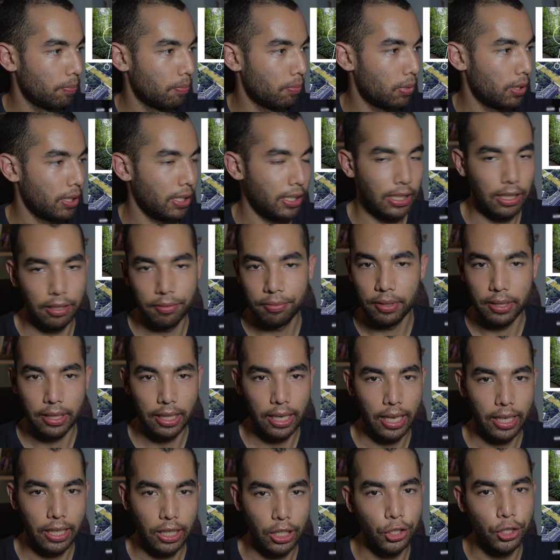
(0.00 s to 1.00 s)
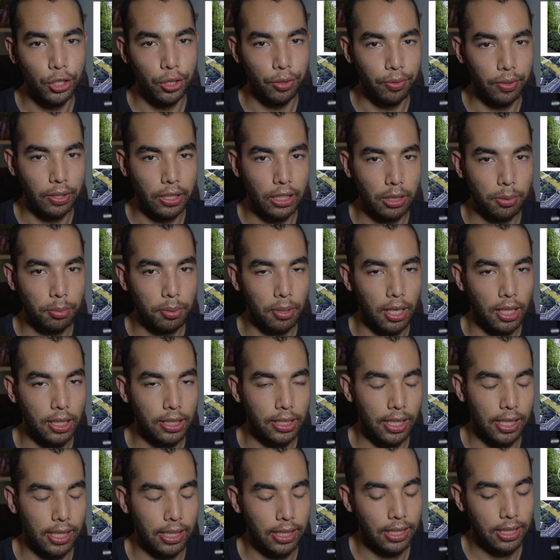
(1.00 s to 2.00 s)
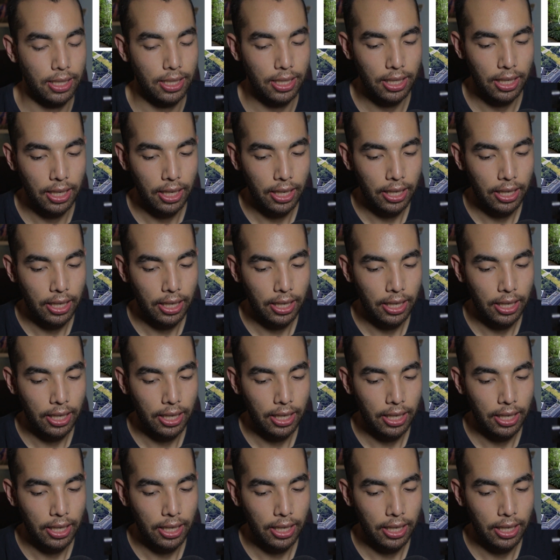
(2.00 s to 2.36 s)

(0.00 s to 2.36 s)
pretty different that I could do for this project,